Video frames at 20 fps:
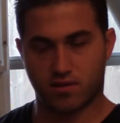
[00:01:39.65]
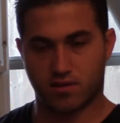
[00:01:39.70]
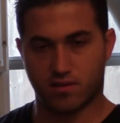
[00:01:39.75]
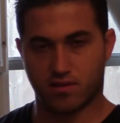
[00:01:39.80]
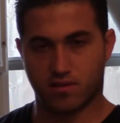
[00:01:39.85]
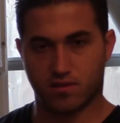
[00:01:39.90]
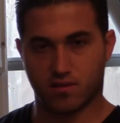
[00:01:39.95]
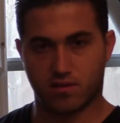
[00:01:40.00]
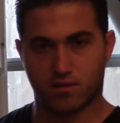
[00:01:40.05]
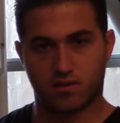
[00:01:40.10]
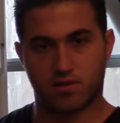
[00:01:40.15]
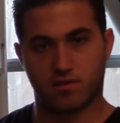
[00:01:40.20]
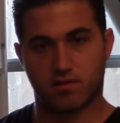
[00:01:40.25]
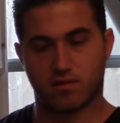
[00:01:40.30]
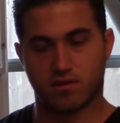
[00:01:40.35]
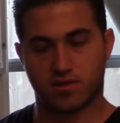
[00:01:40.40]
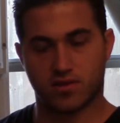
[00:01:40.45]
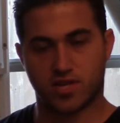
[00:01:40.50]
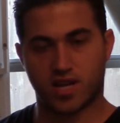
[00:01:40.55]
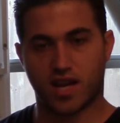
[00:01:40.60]
the
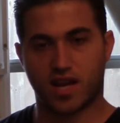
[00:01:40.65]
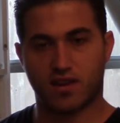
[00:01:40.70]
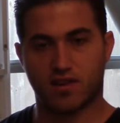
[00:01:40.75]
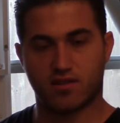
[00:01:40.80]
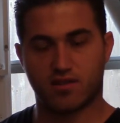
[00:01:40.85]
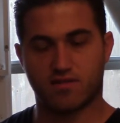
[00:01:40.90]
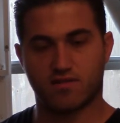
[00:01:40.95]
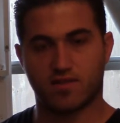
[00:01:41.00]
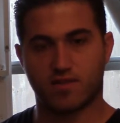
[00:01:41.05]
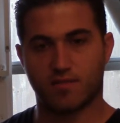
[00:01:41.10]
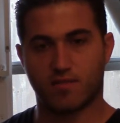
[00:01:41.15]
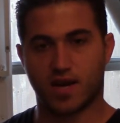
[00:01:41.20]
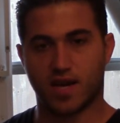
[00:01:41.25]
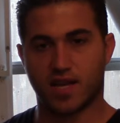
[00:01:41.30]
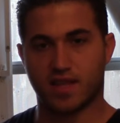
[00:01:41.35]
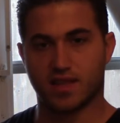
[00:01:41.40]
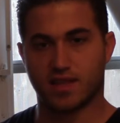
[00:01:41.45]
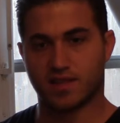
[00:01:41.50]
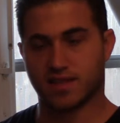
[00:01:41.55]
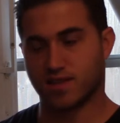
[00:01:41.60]
the chatter of the
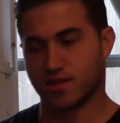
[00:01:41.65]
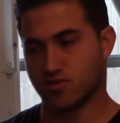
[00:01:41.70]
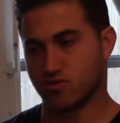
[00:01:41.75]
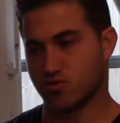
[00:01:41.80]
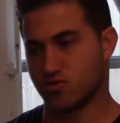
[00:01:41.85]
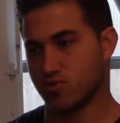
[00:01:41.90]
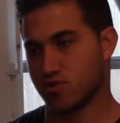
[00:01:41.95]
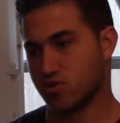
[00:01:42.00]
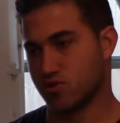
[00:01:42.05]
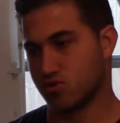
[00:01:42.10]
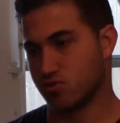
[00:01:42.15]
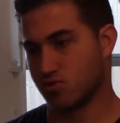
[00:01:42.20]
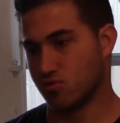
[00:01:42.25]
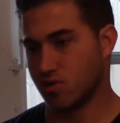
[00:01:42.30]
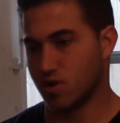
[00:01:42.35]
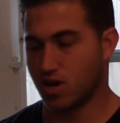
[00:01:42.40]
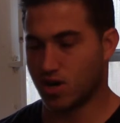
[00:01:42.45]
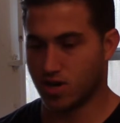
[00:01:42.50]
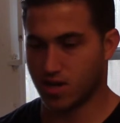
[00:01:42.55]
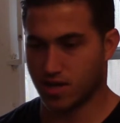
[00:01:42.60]
mind that tells you it's
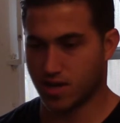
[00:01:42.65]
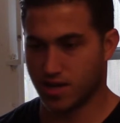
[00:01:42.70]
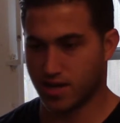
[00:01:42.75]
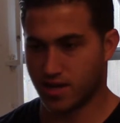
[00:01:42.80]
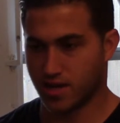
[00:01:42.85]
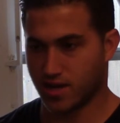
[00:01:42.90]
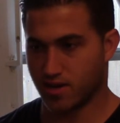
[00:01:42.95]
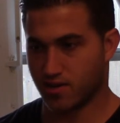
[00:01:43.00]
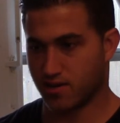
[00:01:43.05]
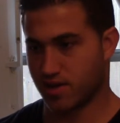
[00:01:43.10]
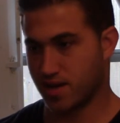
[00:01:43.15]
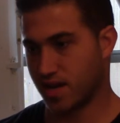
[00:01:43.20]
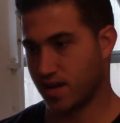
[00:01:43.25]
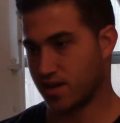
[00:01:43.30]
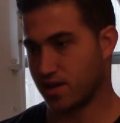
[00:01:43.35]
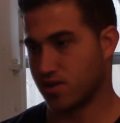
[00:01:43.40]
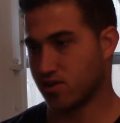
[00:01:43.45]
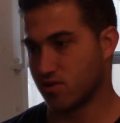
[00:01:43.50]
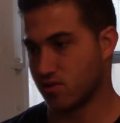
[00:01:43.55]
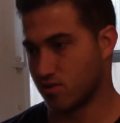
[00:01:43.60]
too hot in here,
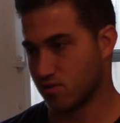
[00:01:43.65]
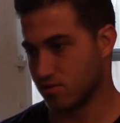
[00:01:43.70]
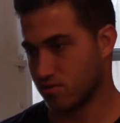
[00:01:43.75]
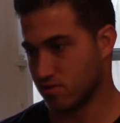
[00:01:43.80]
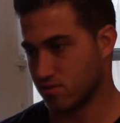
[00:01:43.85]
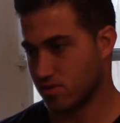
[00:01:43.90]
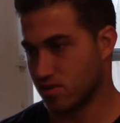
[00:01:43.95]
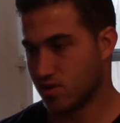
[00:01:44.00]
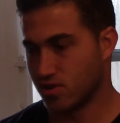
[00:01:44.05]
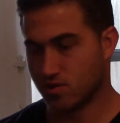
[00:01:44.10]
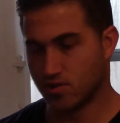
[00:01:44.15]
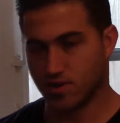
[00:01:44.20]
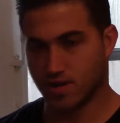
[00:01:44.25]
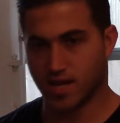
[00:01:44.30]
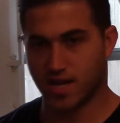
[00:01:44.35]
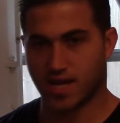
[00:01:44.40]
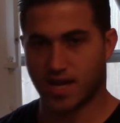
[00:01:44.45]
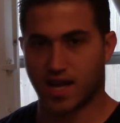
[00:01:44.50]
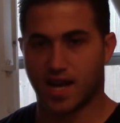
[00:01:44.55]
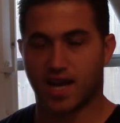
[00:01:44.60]
that girl or
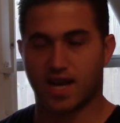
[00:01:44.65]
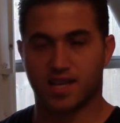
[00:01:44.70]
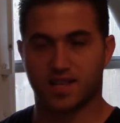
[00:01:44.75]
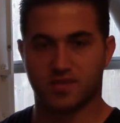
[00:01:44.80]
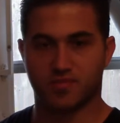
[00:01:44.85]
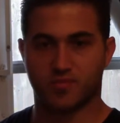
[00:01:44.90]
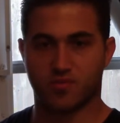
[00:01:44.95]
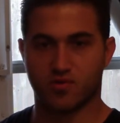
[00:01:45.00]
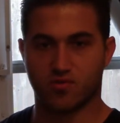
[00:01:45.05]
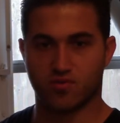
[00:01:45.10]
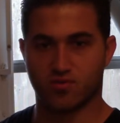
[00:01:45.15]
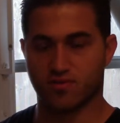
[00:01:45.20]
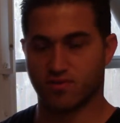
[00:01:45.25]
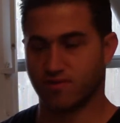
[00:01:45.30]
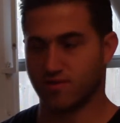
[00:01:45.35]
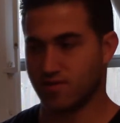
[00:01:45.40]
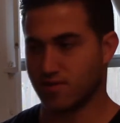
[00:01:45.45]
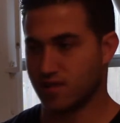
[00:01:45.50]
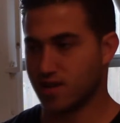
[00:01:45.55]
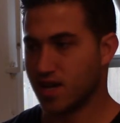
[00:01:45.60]
that guy is
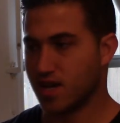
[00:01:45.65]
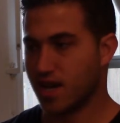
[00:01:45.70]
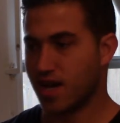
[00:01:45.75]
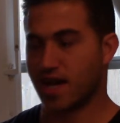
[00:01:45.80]
beautiful,